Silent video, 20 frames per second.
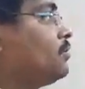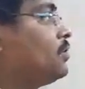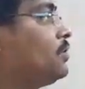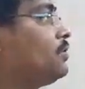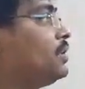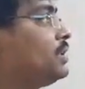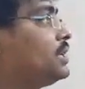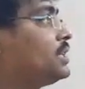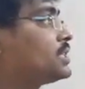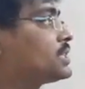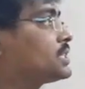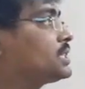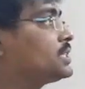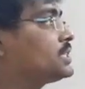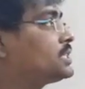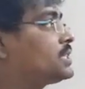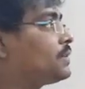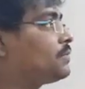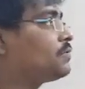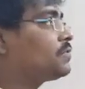we will
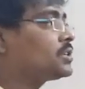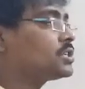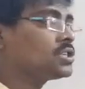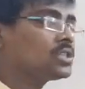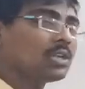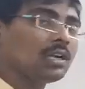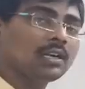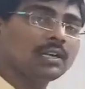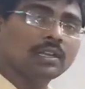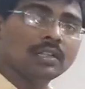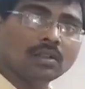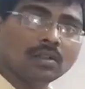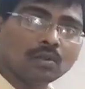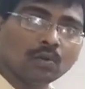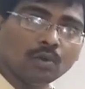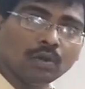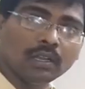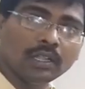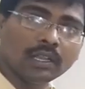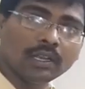discuss the first order
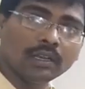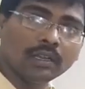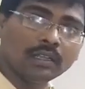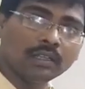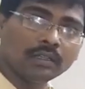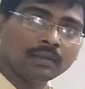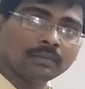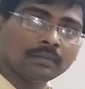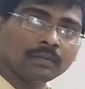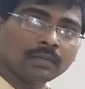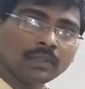rule learning.